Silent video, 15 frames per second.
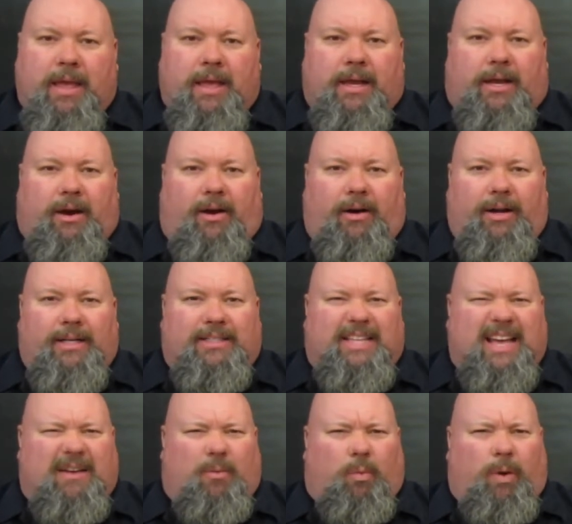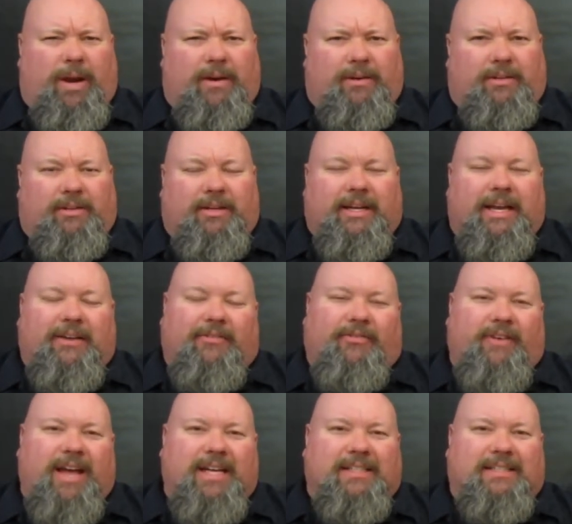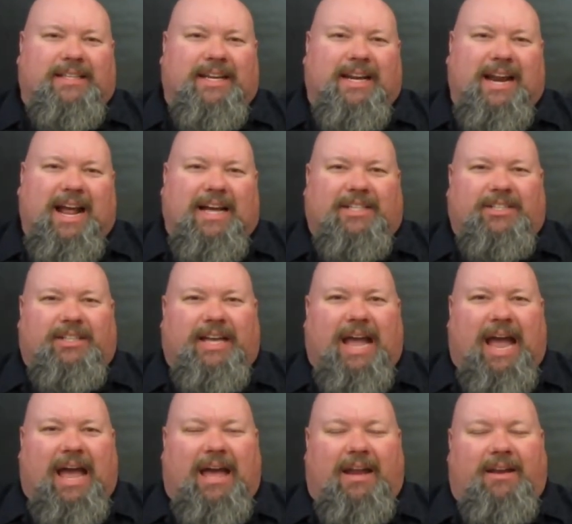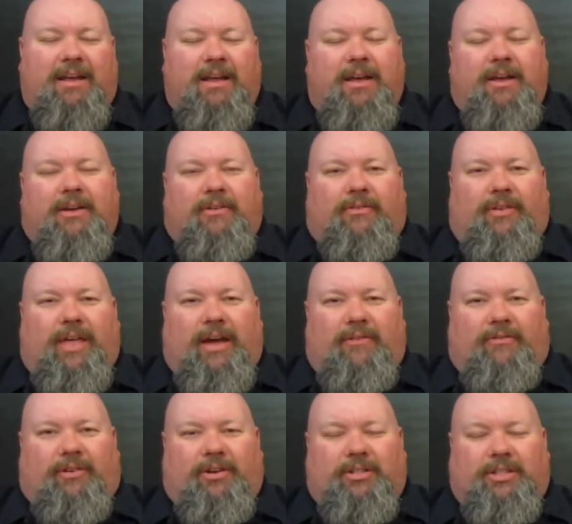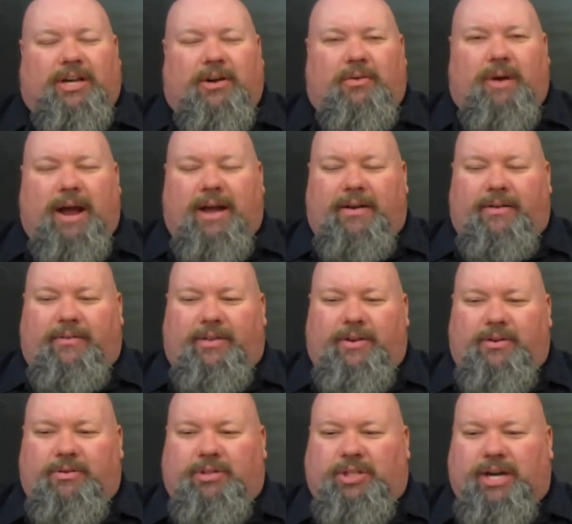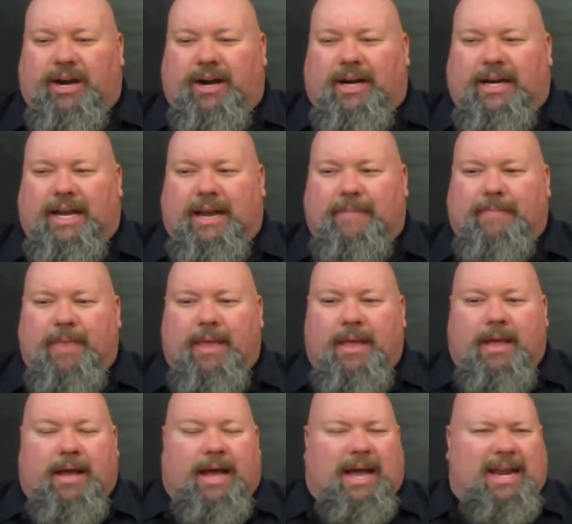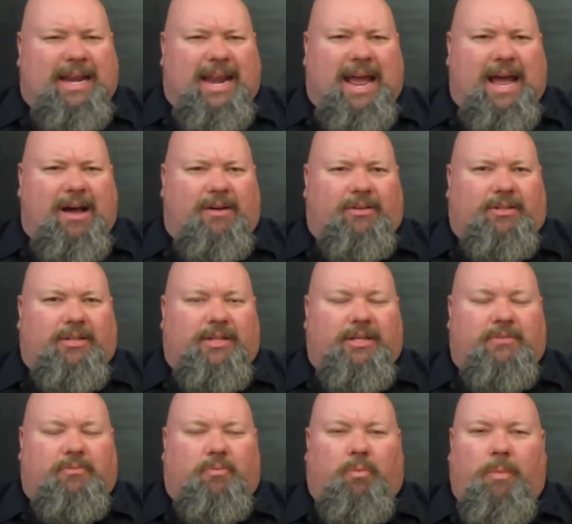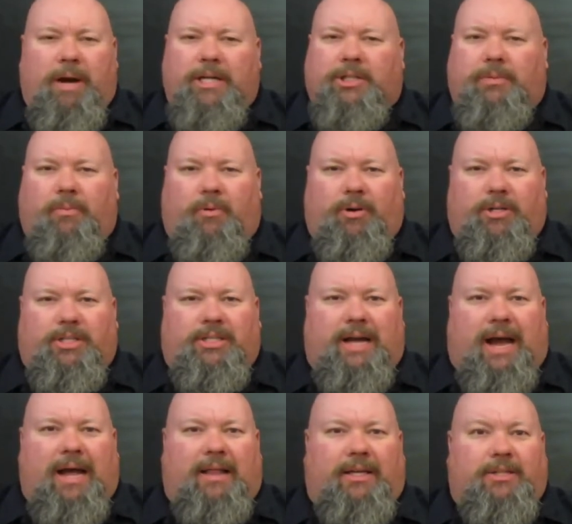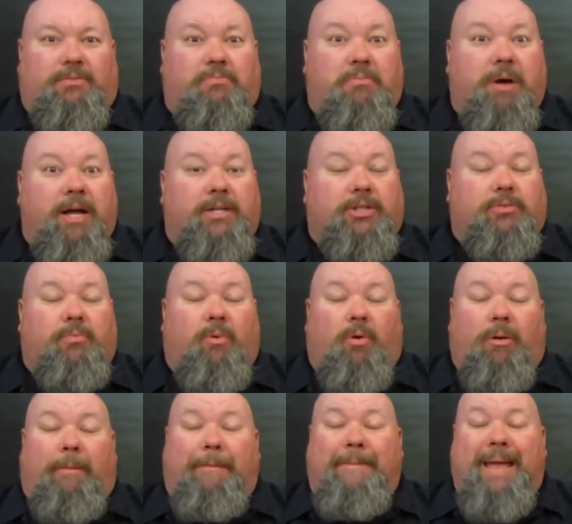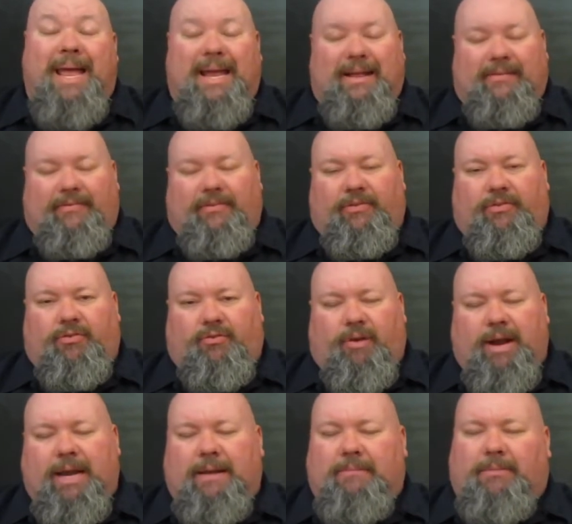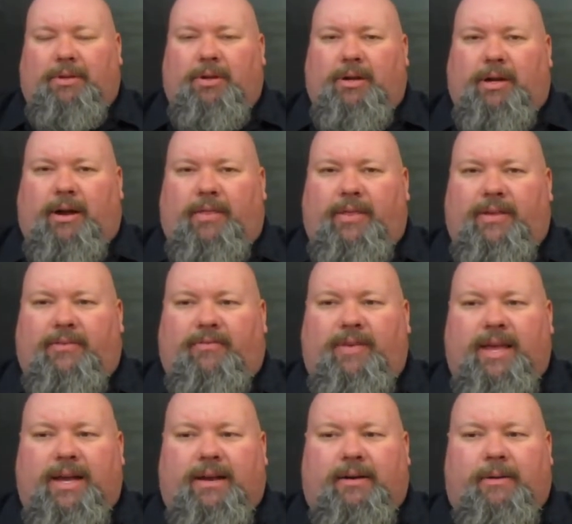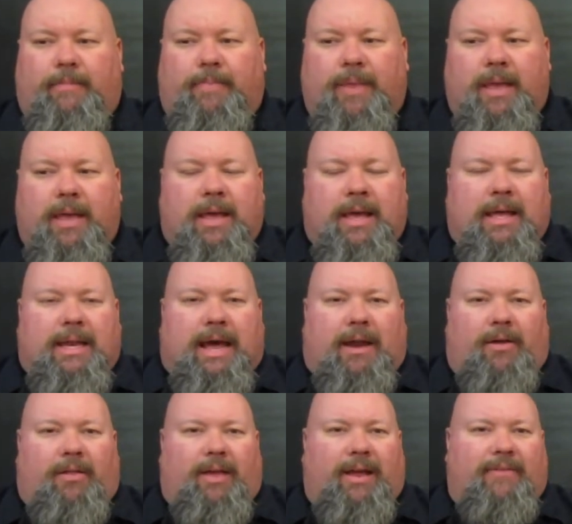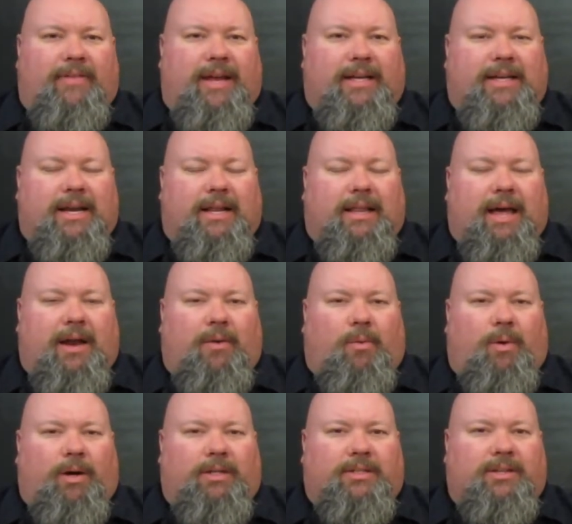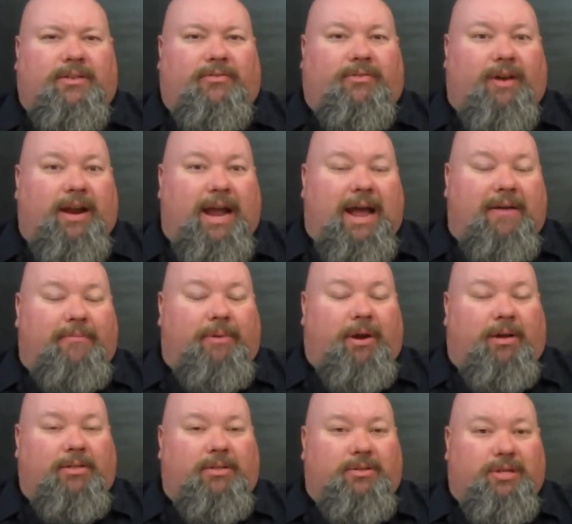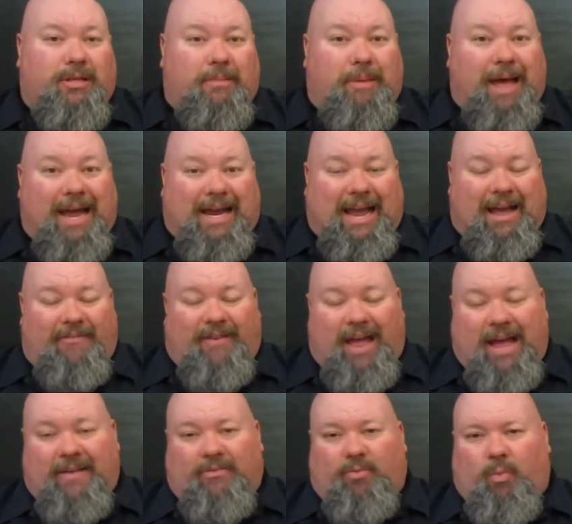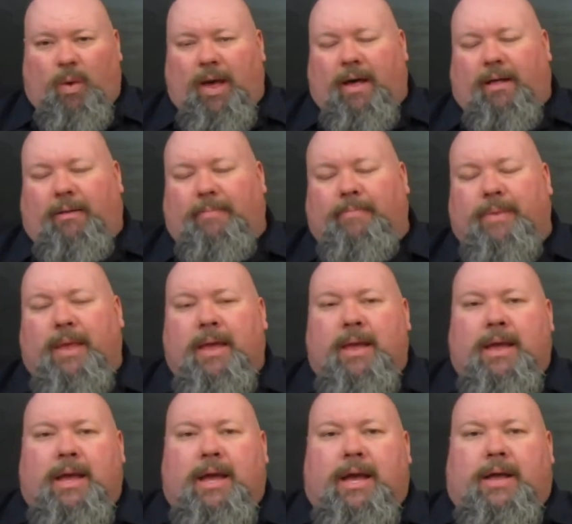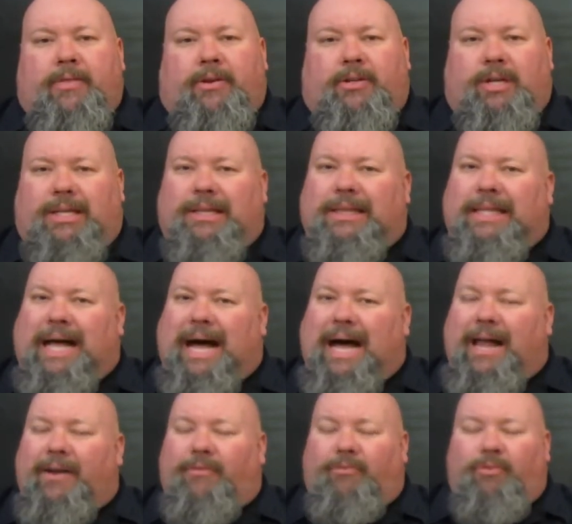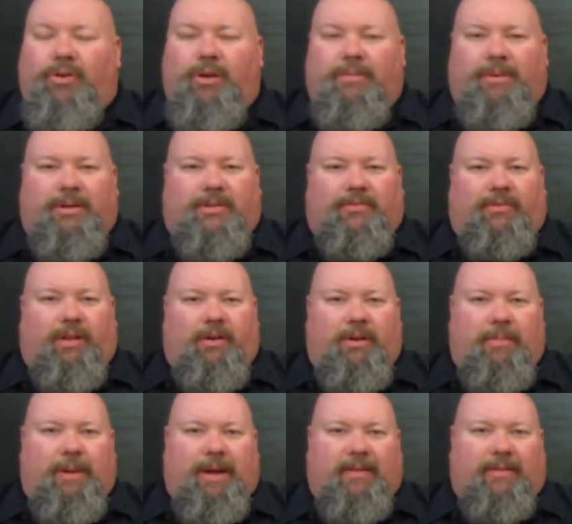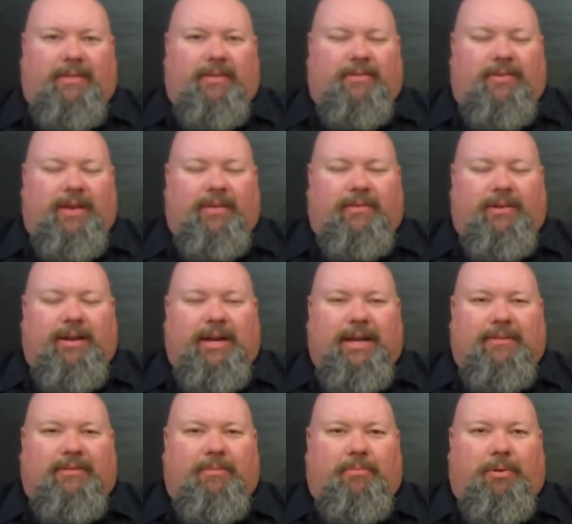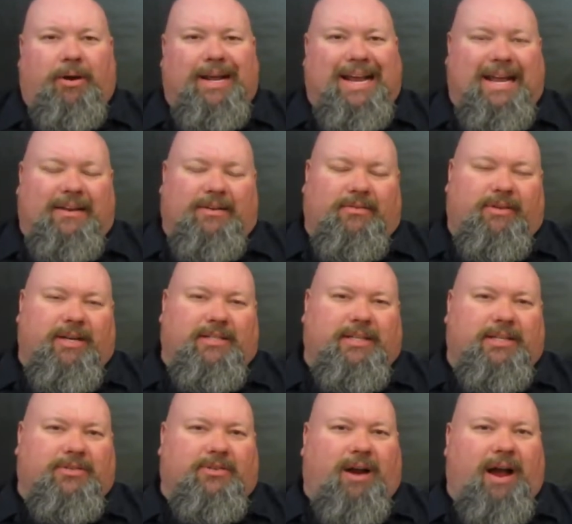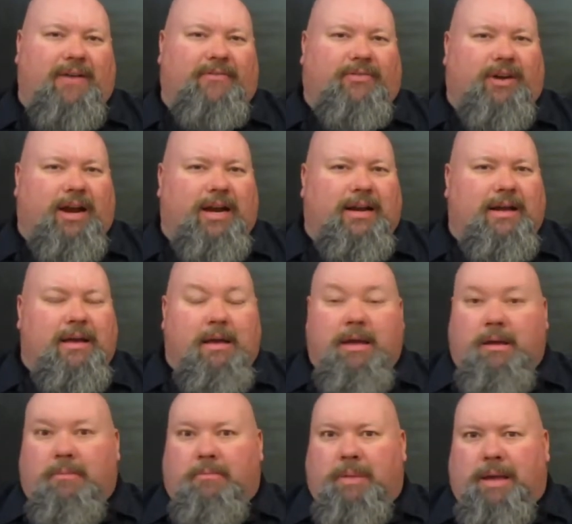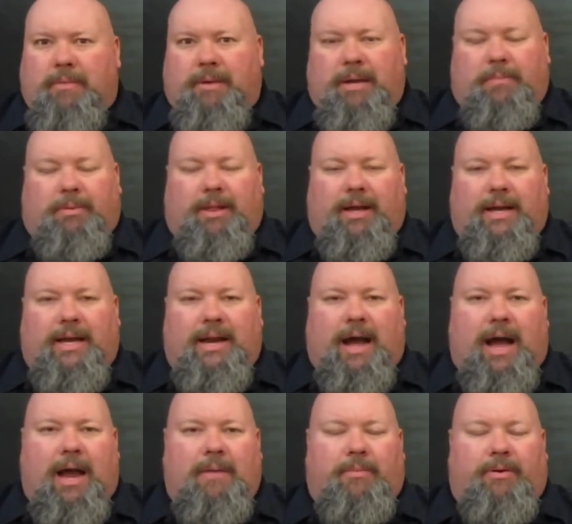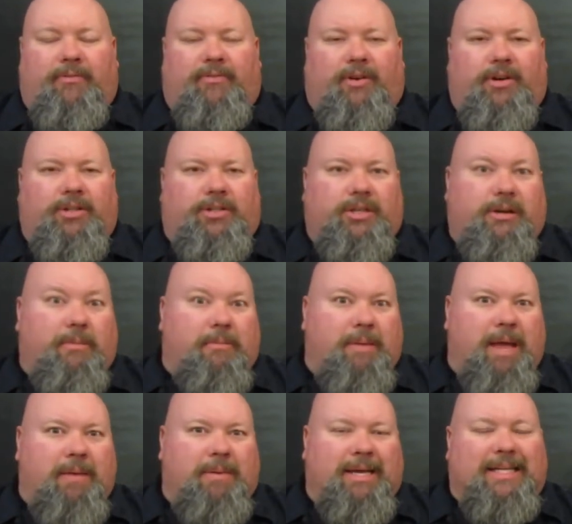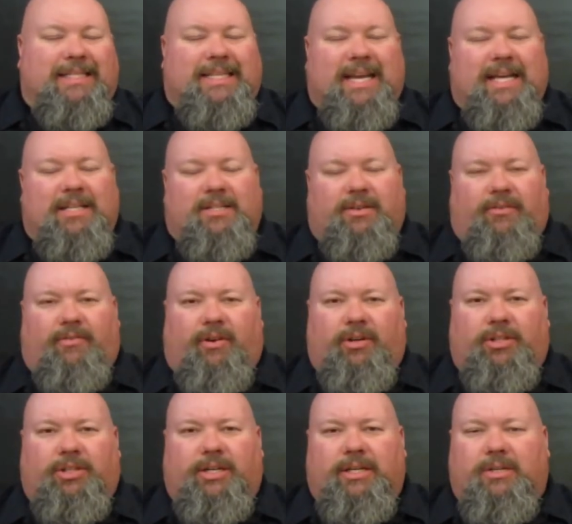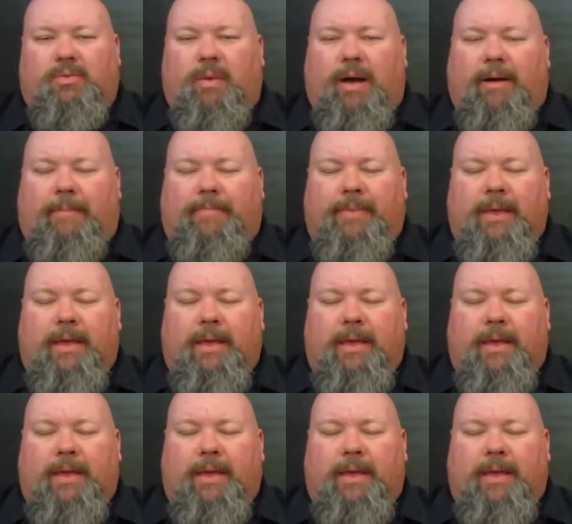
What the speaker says: Gone is that weird-looking face that it actually had for that first go-round of the new Cherokee. And now to this much more stylish, much more mainstream look on this vehicle. Not only have they done a lot of work to the front half, but also to the back half as well. There's a lot of rumors floating about that this thing's going to get some pretty interesting drivetrain. Maybe a plug-in hybrid version, maybe a diesel version as well.